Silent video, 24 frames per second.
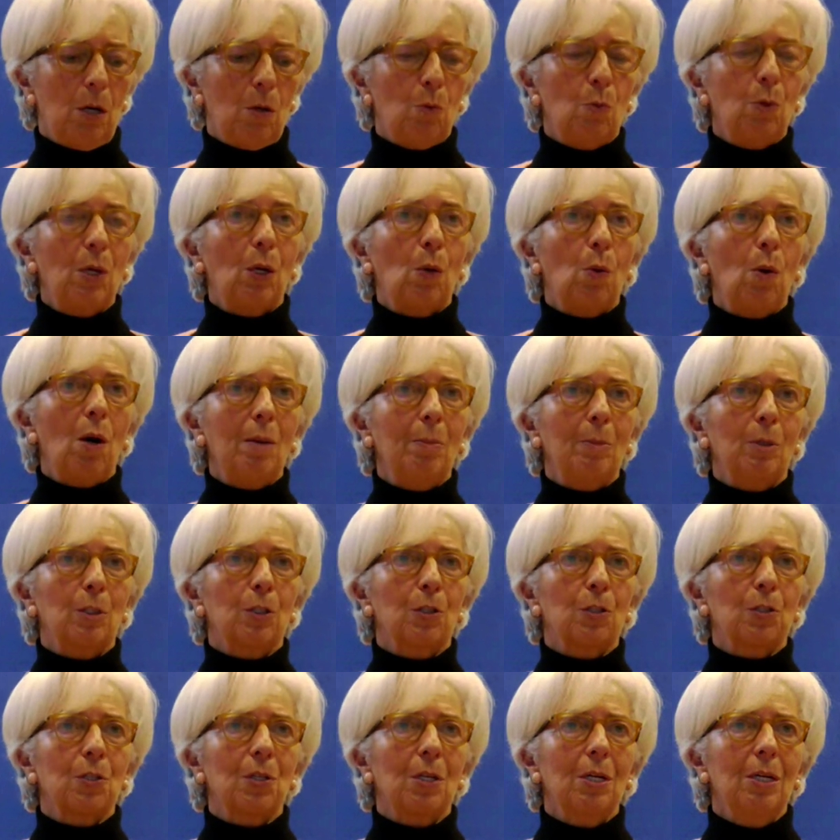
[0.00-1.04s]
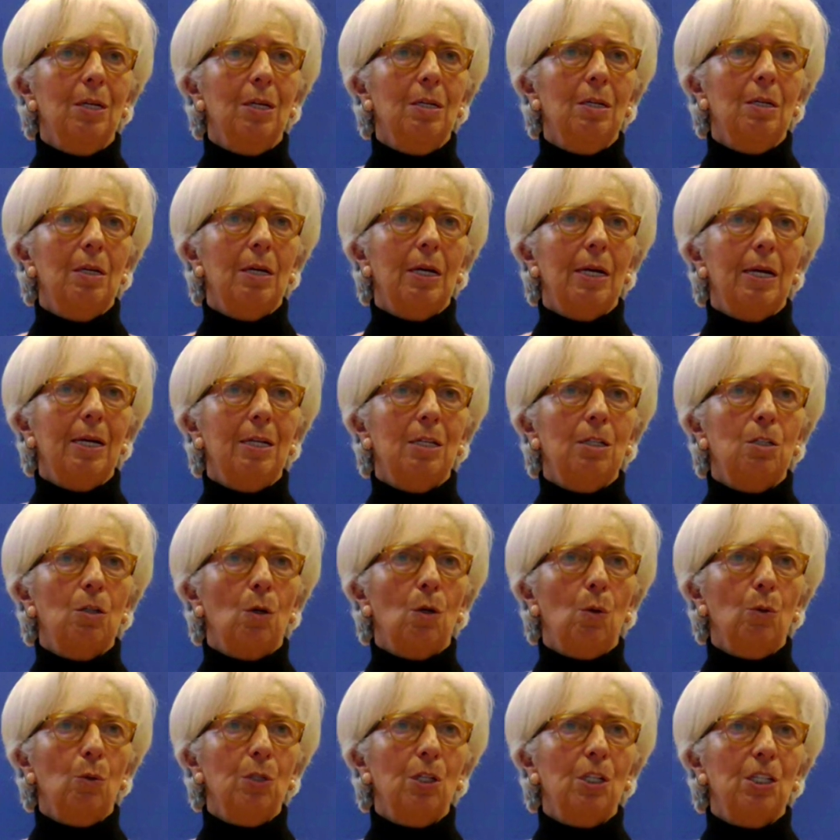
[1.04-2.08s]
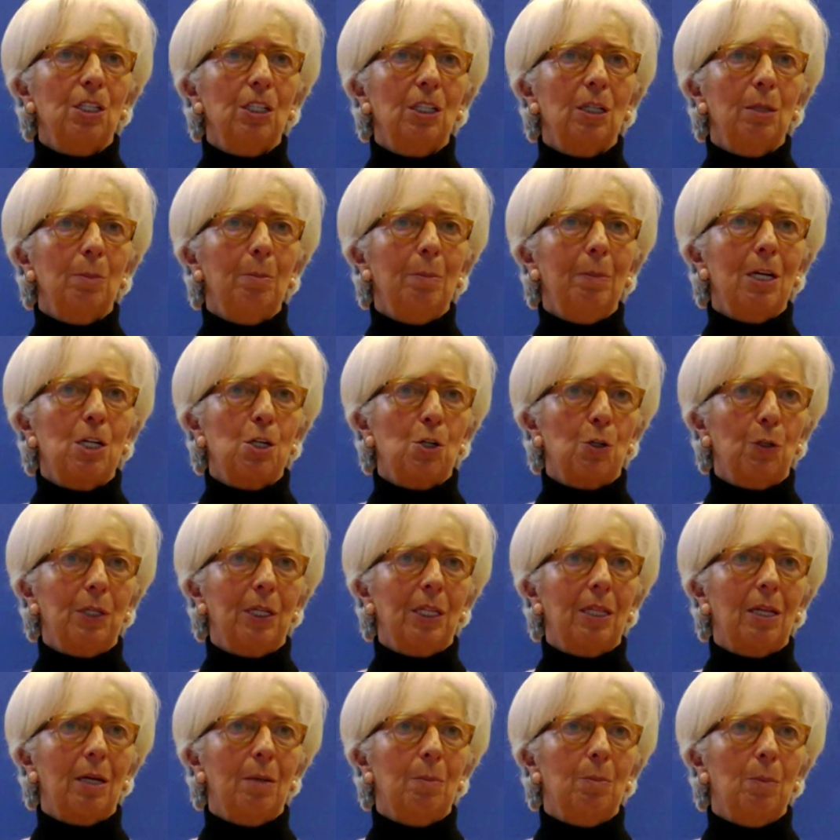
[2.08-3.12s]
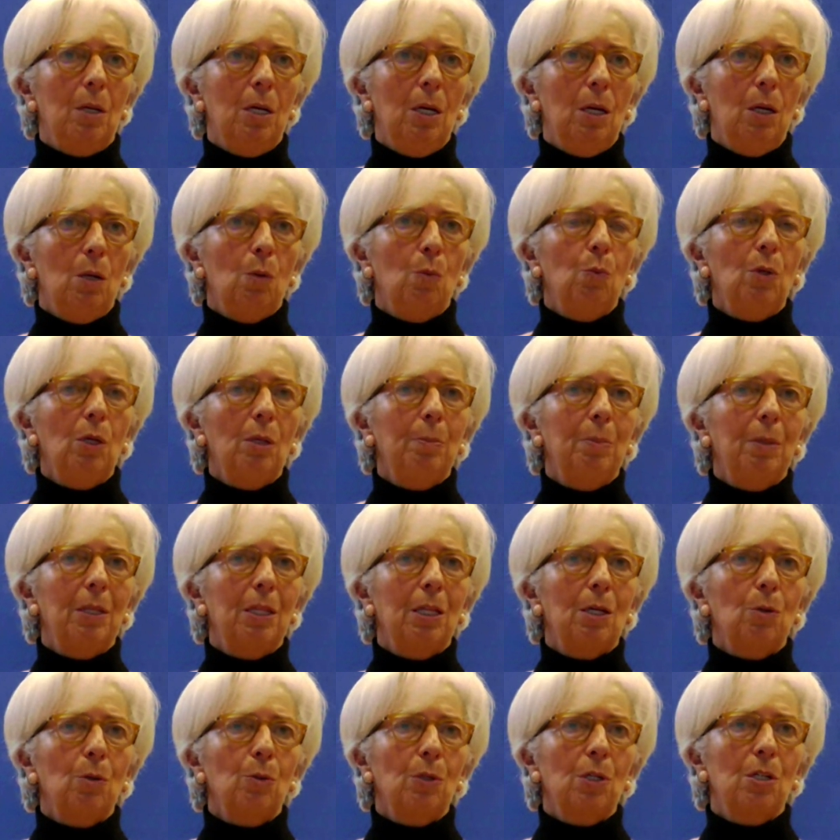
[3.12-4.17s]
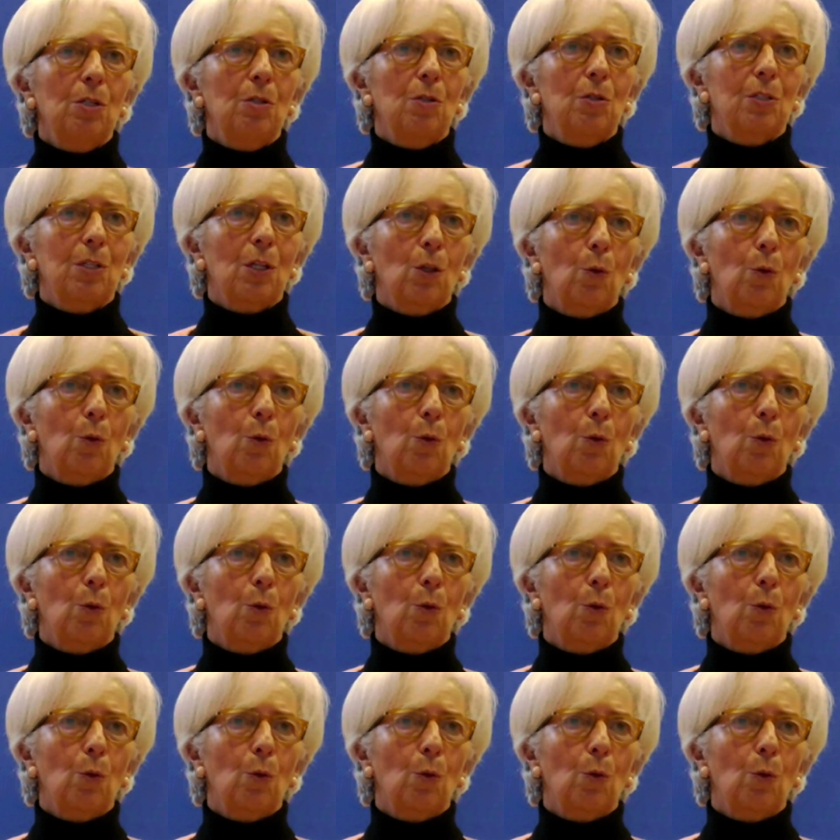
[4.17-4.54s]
requirements and auditing and measuring them will be the auditors.